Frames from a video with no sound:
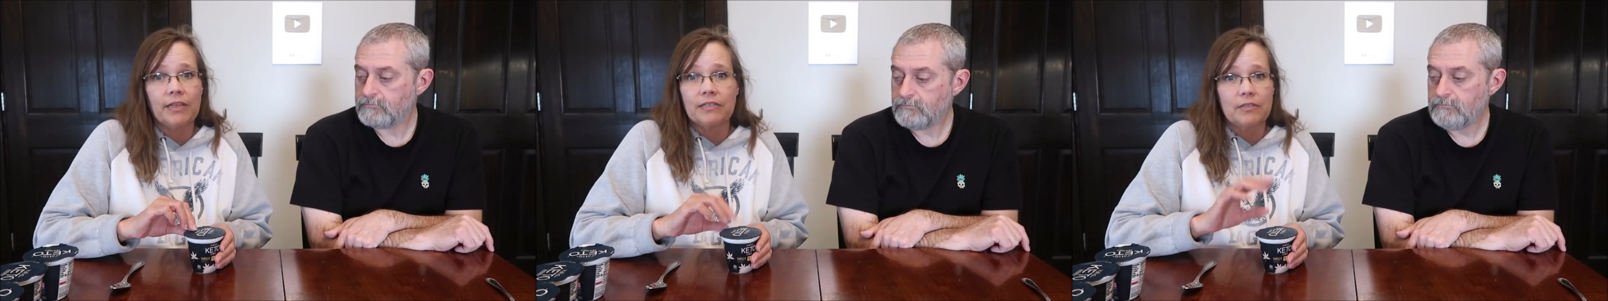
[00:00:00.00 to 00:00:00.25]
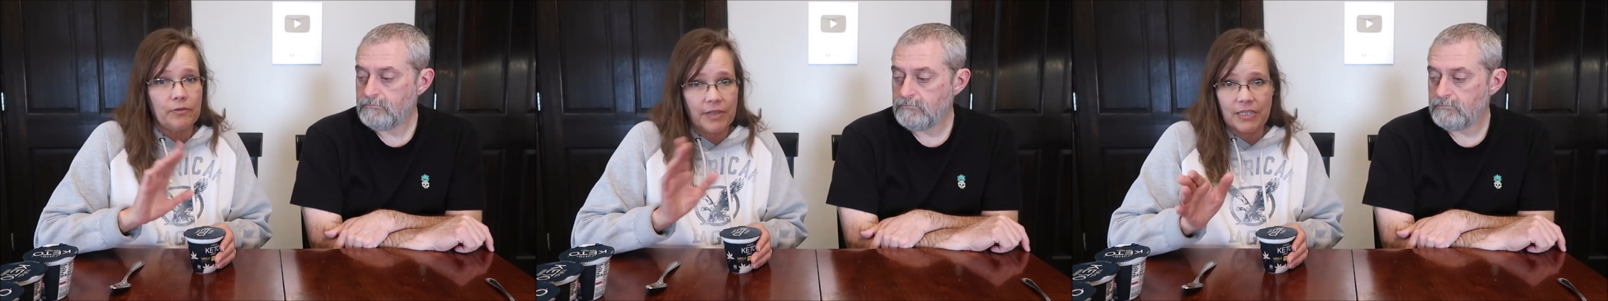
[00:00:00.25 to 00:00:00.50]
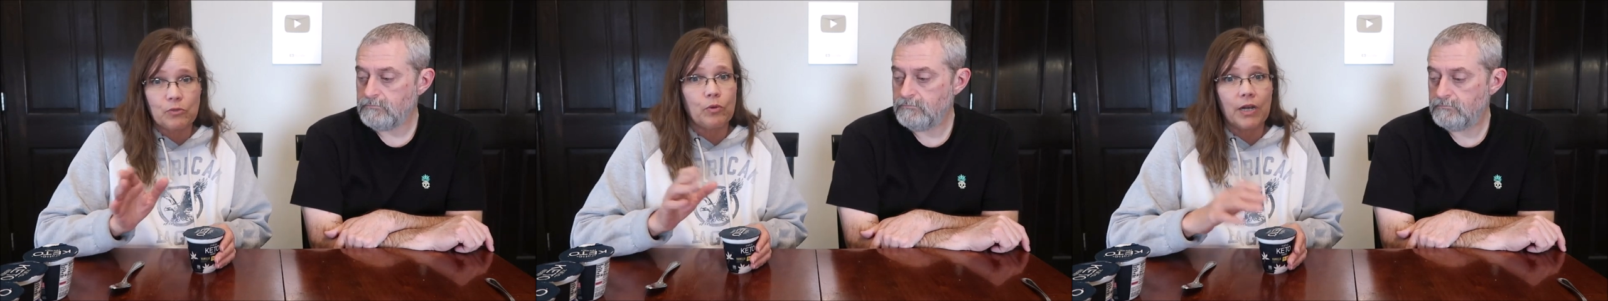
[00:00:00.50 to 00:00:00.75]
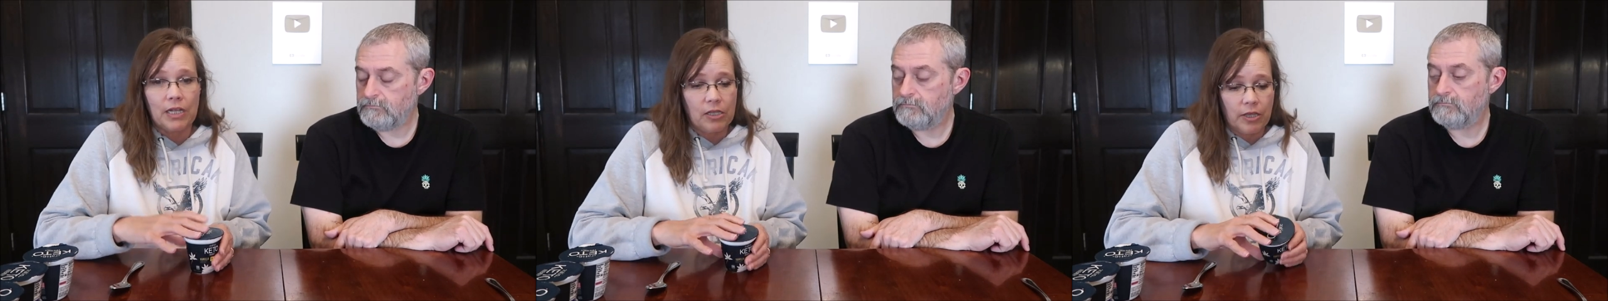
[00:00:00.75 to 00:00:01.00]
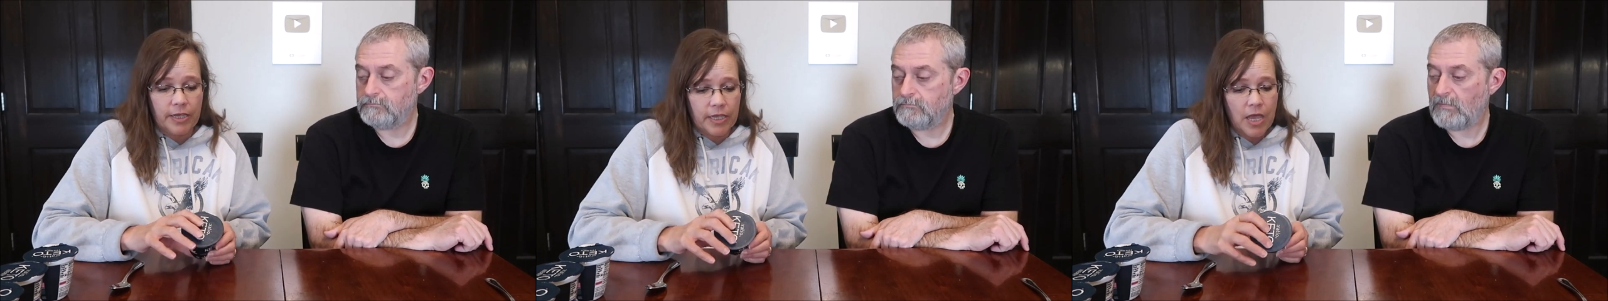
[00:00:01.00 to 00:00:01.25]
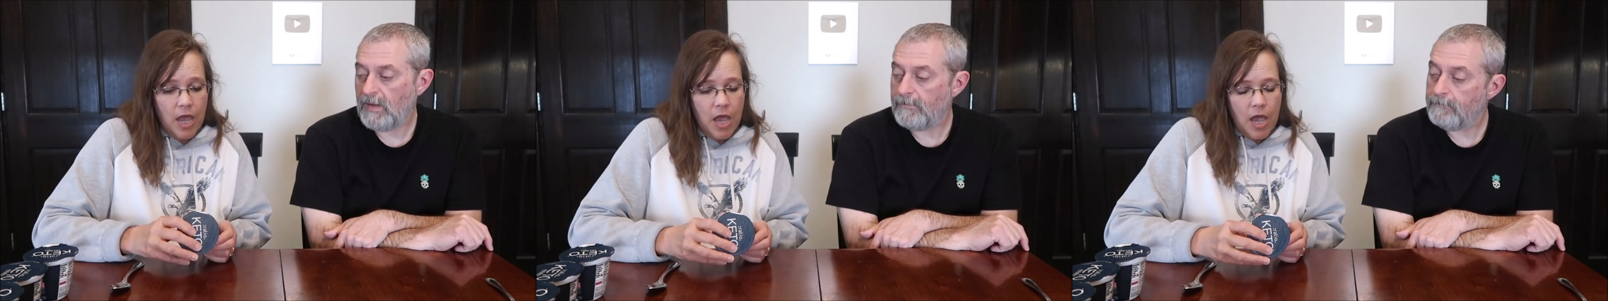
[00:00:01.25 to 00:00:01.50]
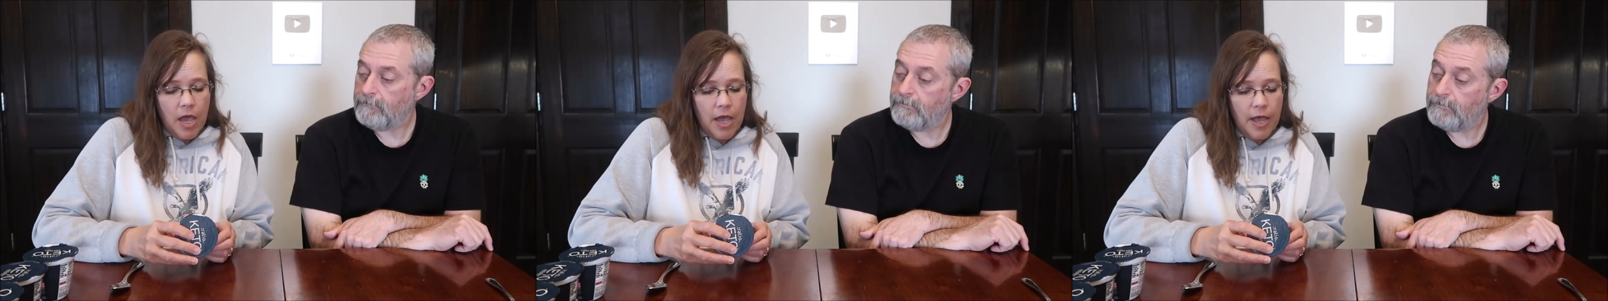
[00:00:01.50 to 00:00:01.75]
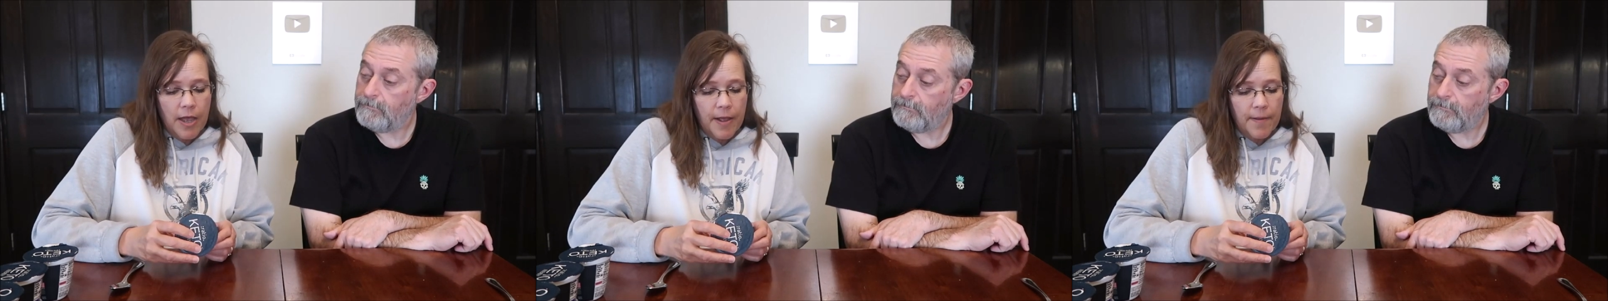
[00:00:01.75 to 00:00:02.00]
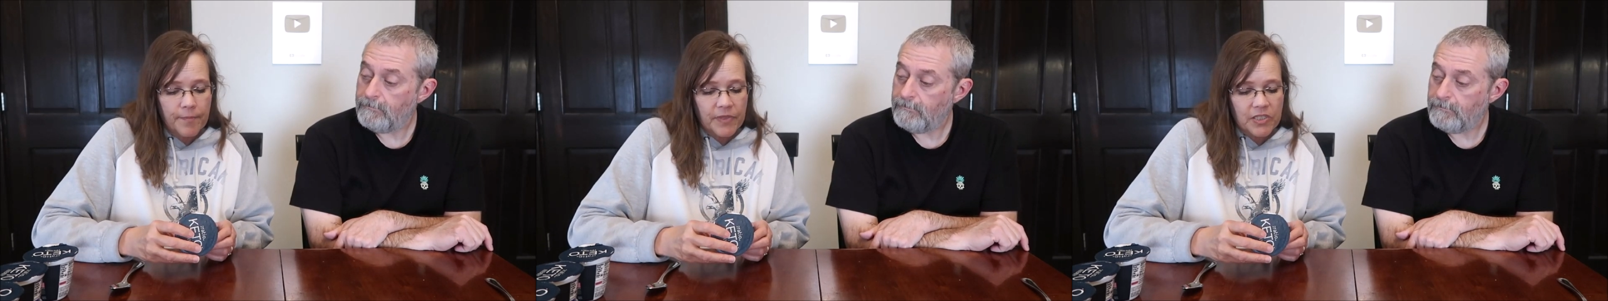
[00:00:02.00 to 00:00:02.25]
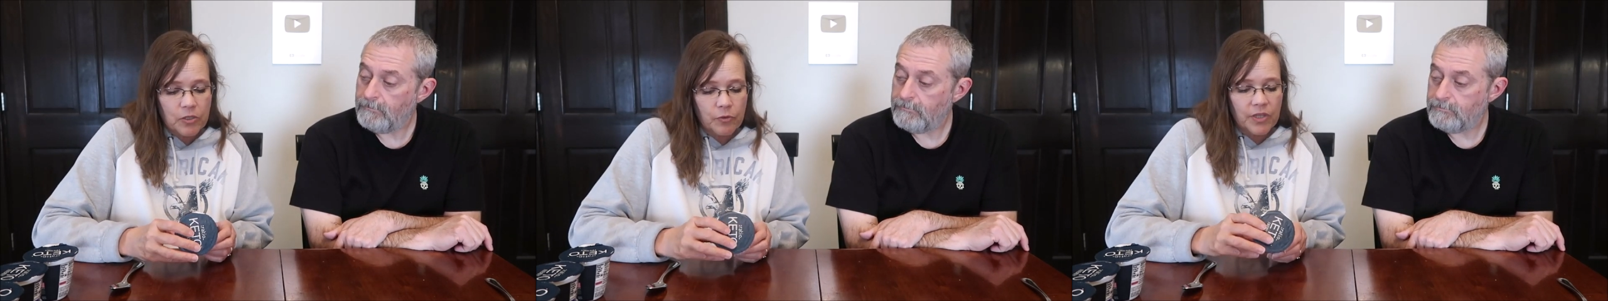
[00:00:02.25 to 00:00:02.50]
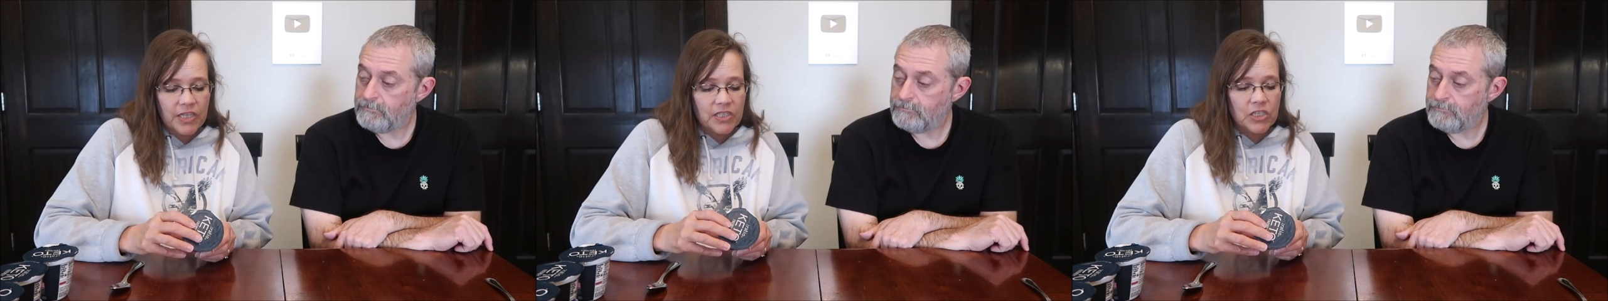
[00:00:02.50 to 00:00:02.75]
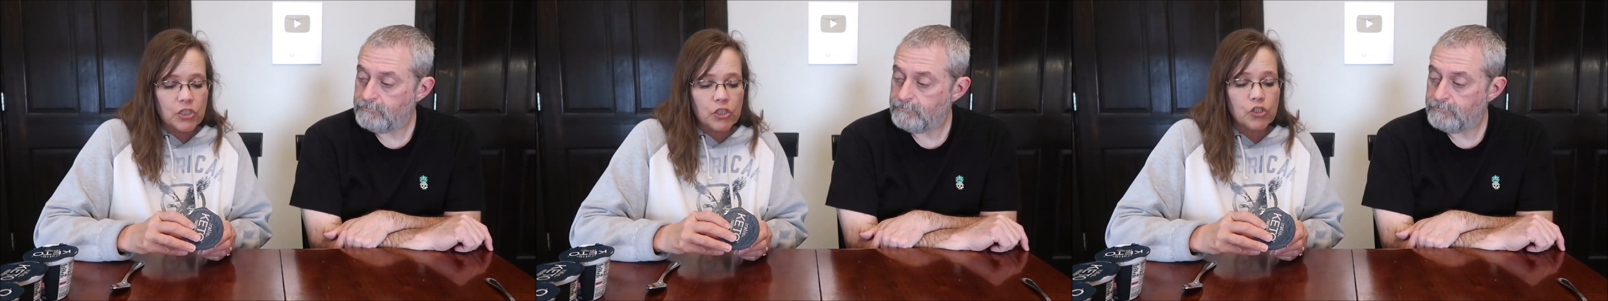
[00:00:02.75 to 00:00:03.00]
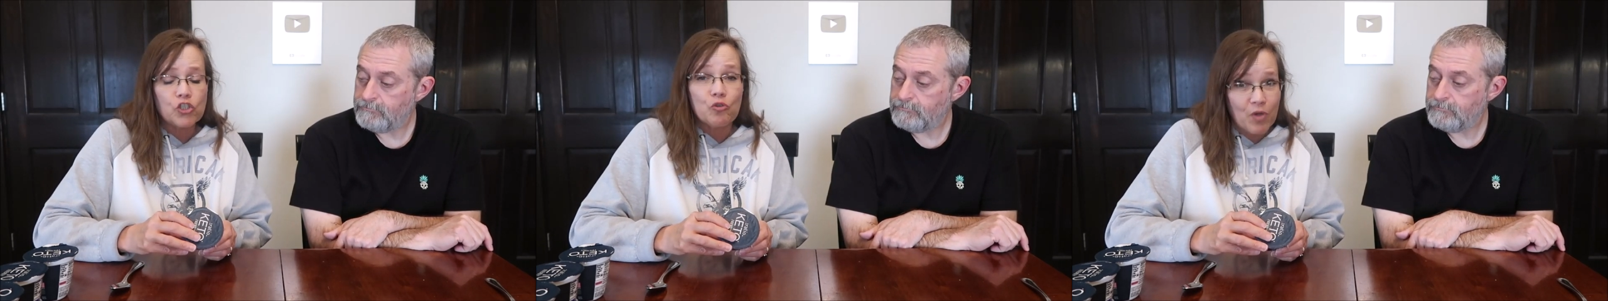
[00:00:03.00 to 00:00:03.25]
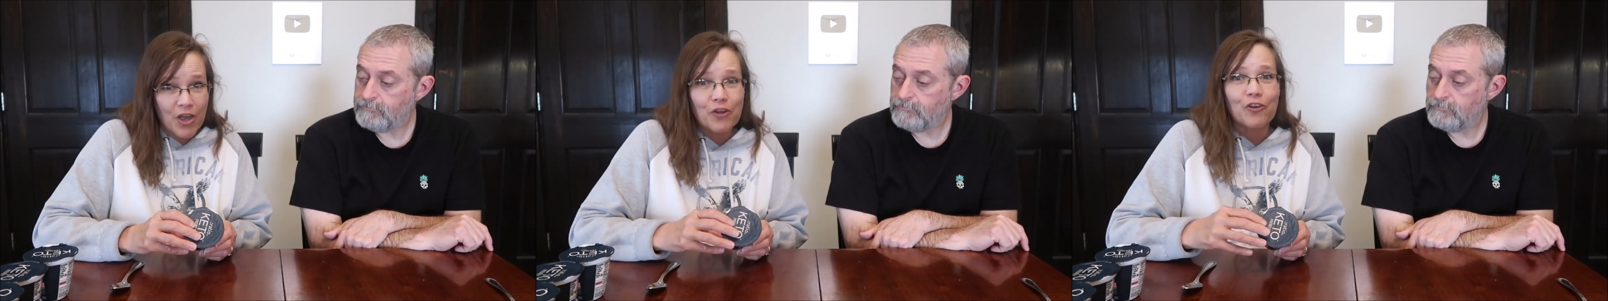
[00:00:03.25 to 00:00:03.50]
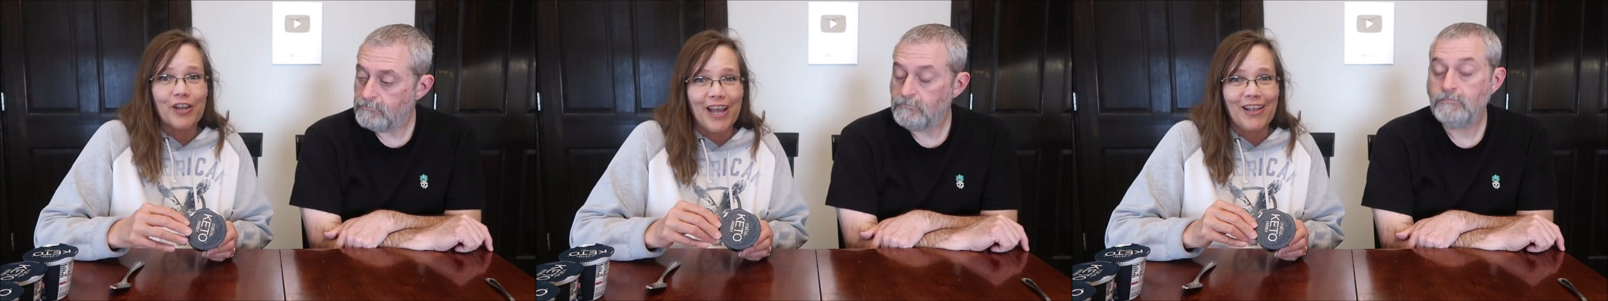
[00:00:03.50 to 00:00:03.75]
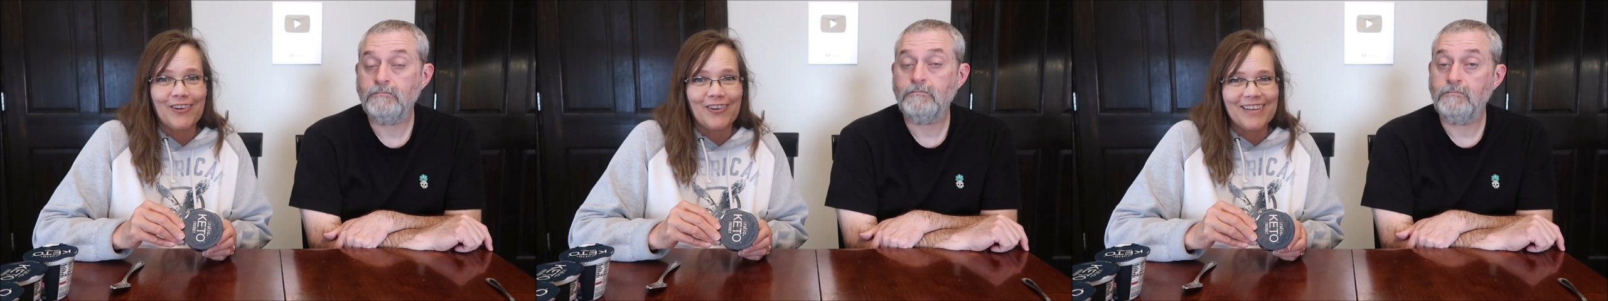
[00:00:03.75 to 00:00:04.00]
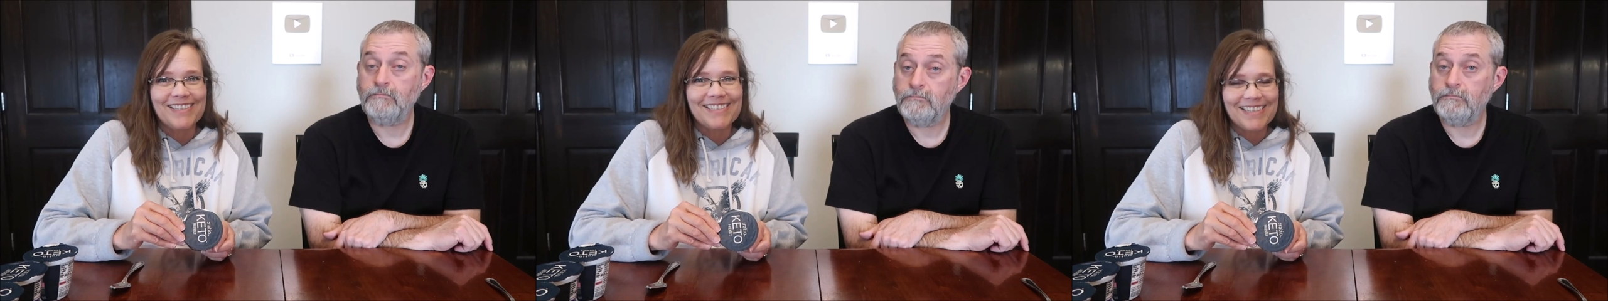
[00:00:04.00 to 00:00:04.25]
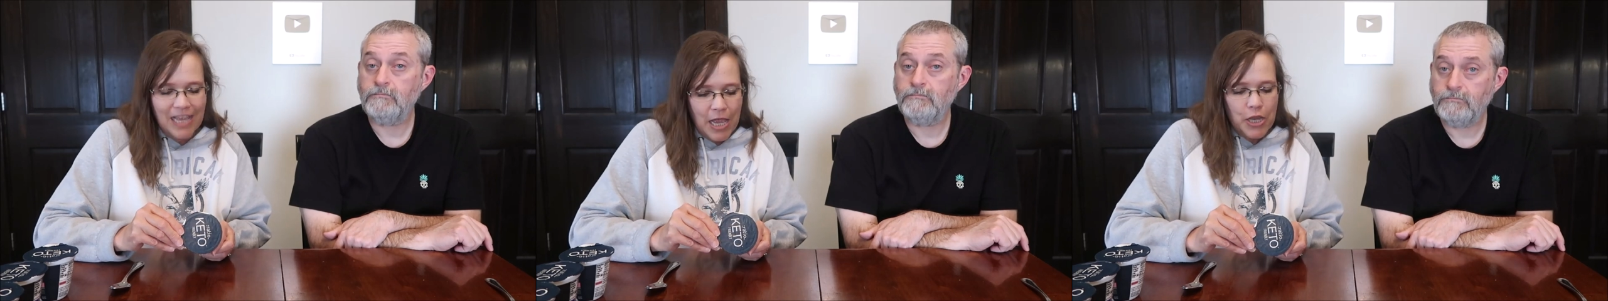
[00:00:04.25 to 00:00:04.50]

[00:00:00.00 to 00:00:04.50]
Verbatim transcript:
Speaker 1: And so that's what I like. Yeah. Um, so this is 200 calories. Mm -hmm.